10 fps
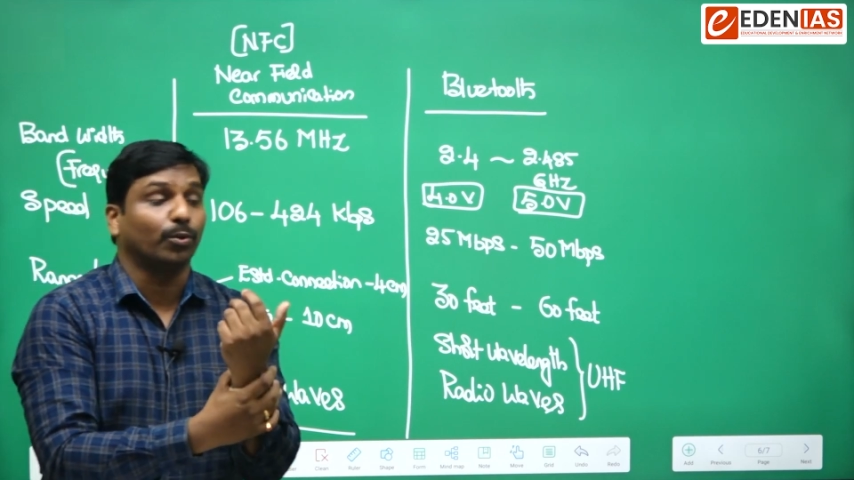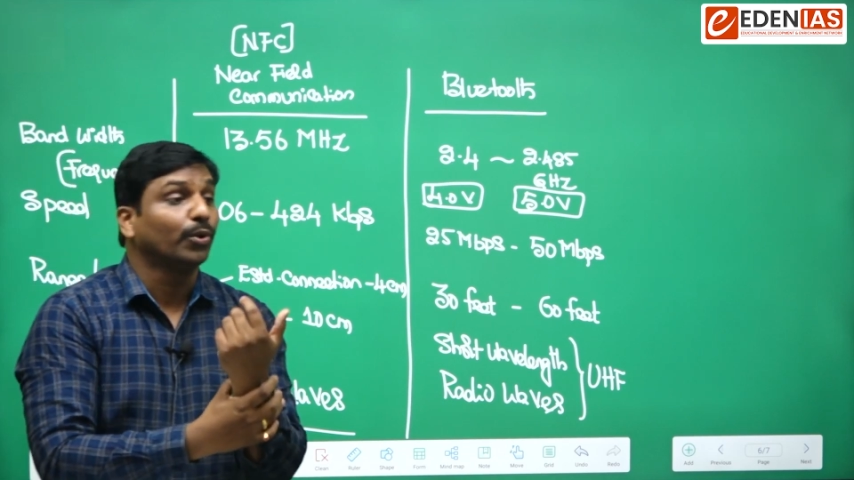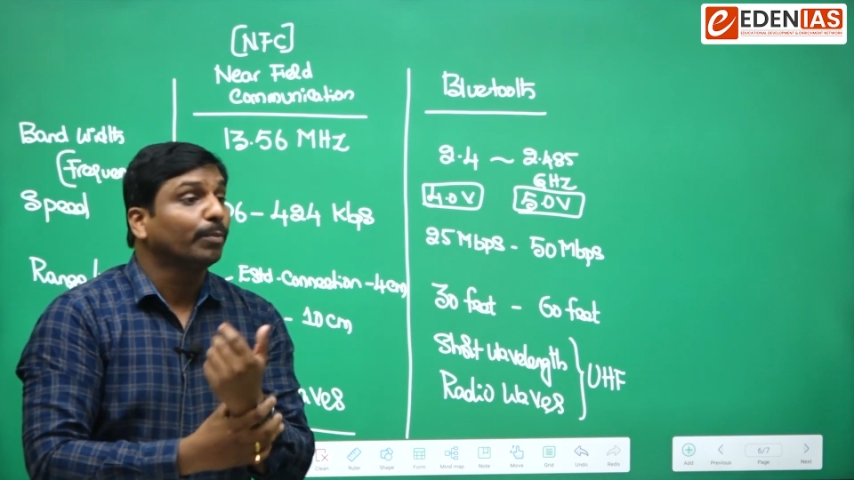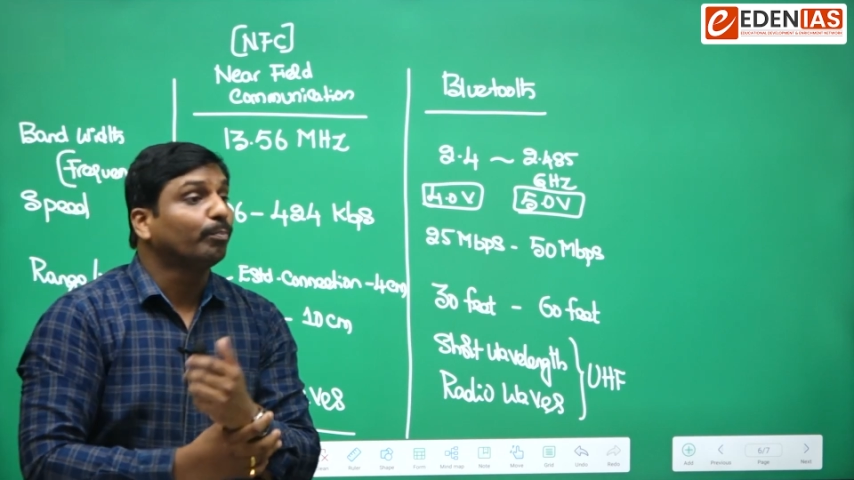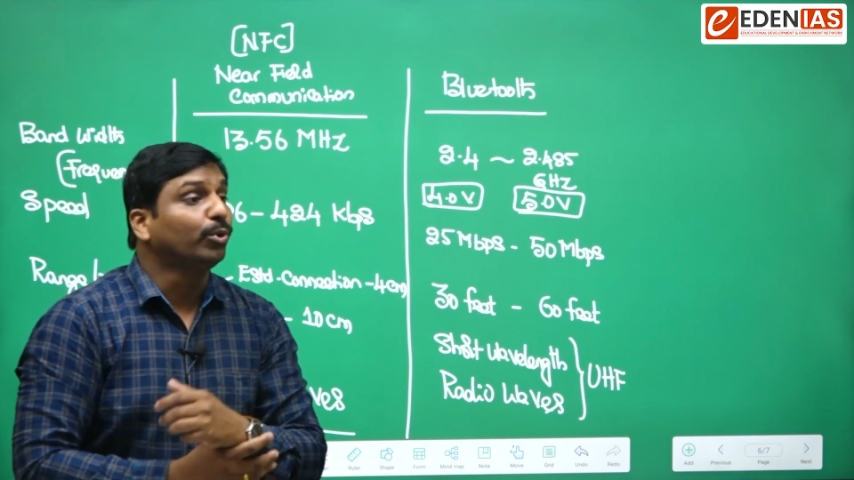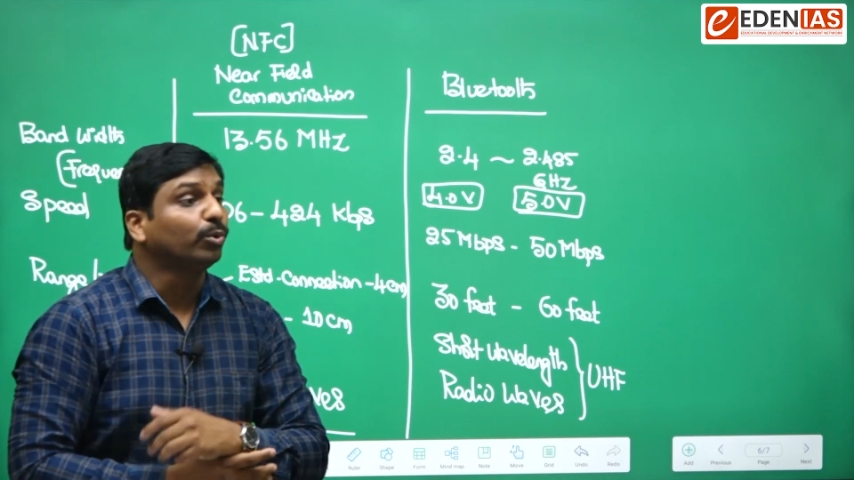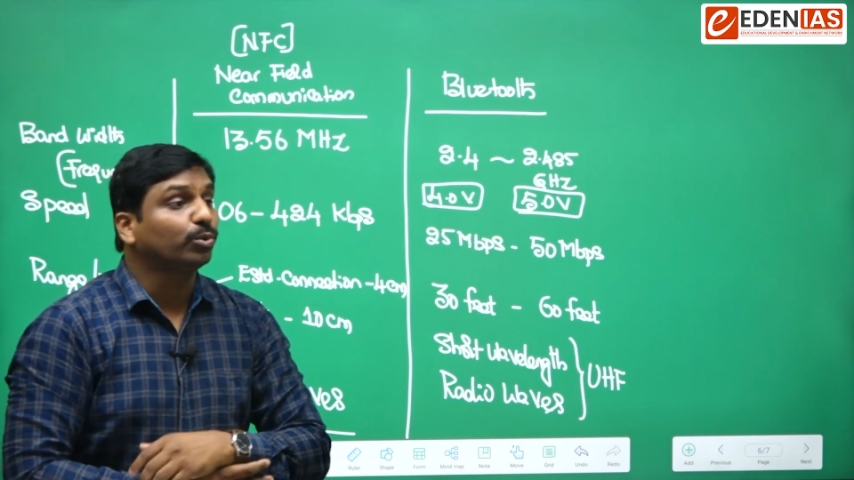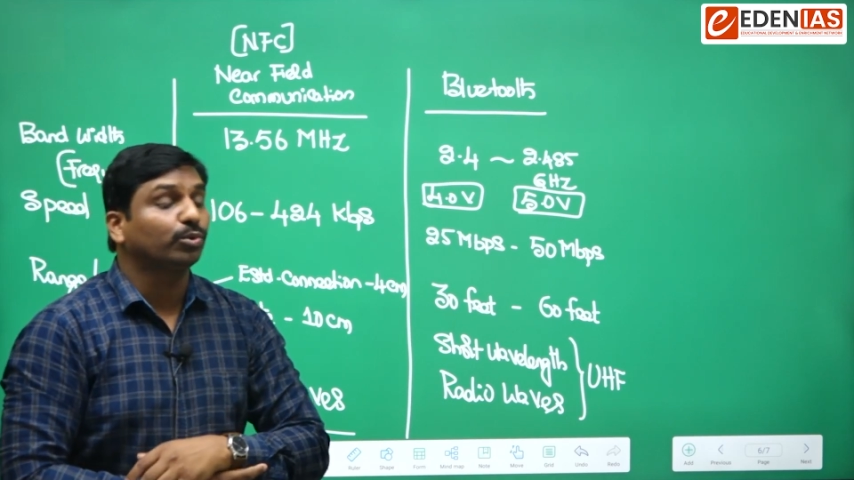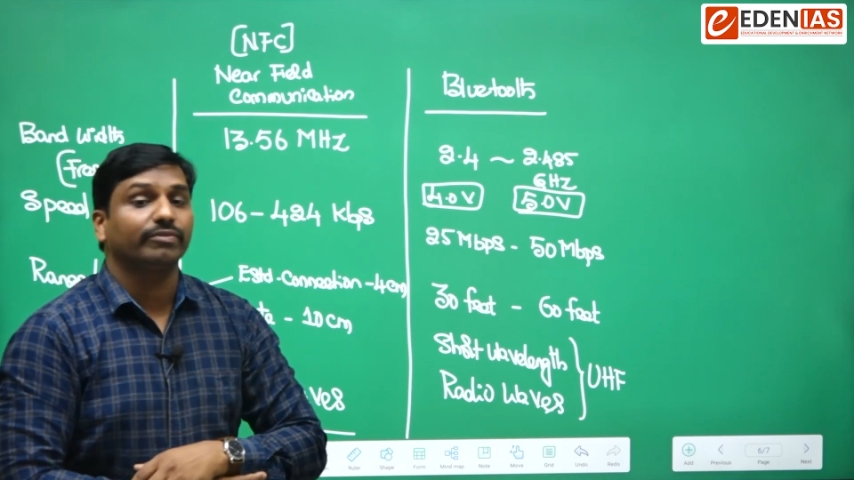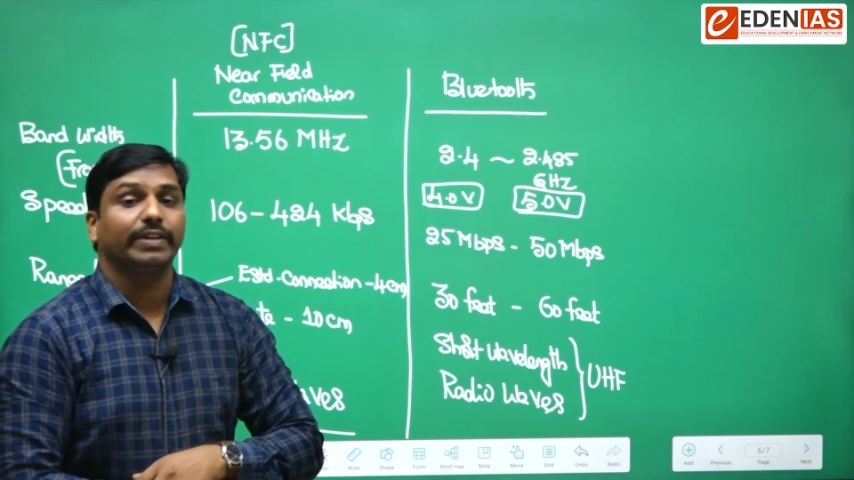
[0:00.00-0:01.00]
Bluetooth
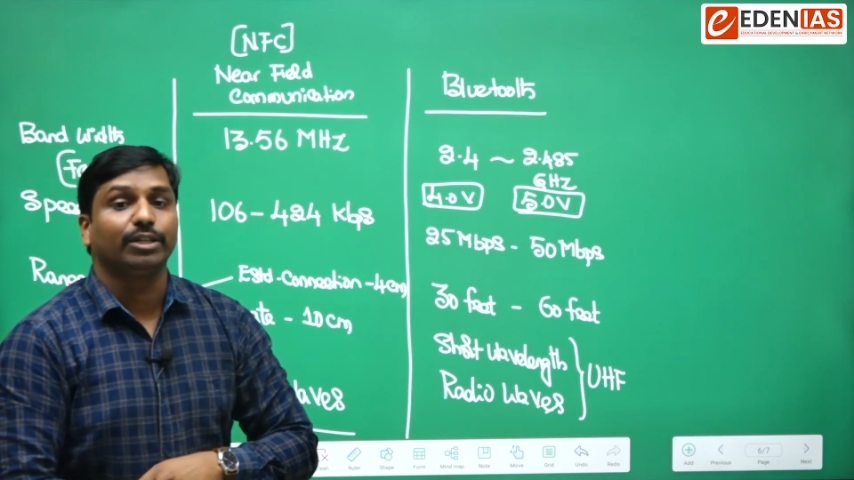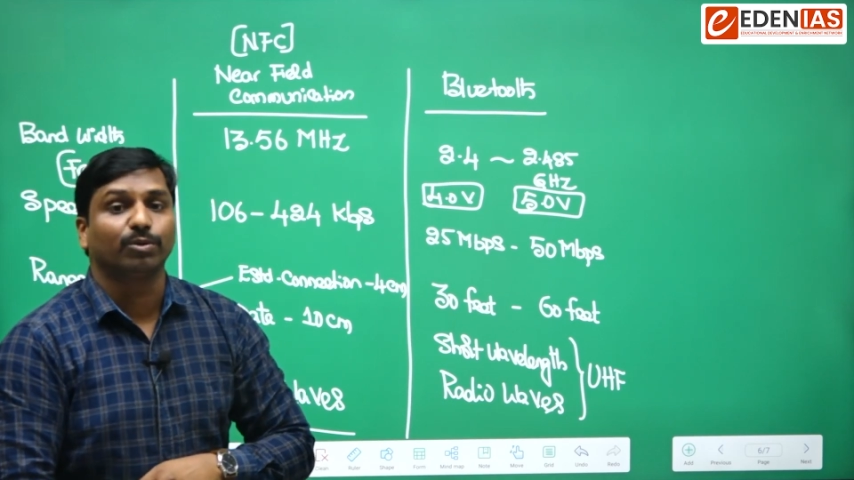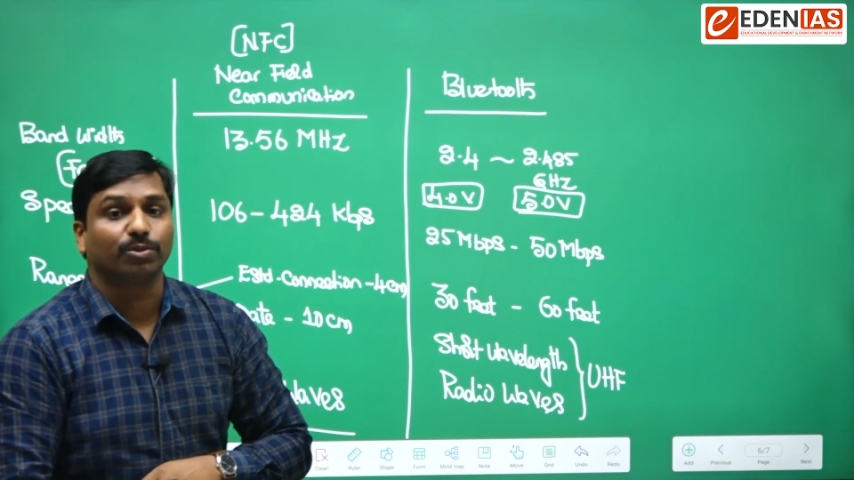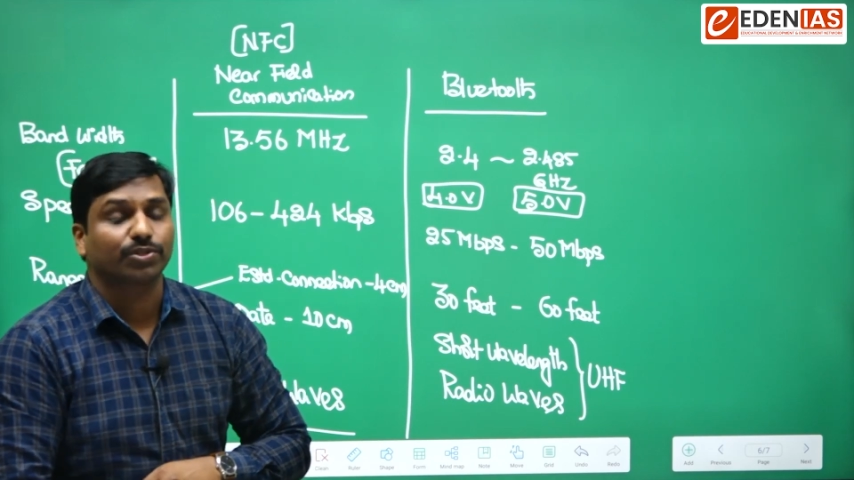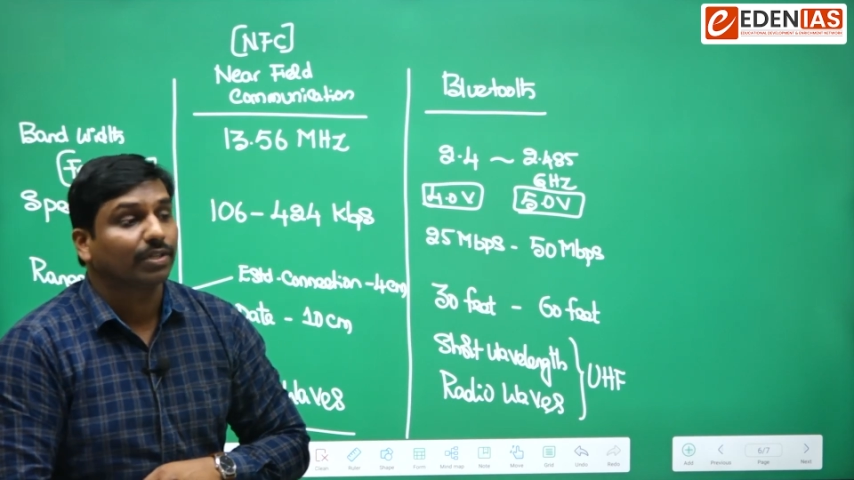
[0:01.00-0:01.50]
will use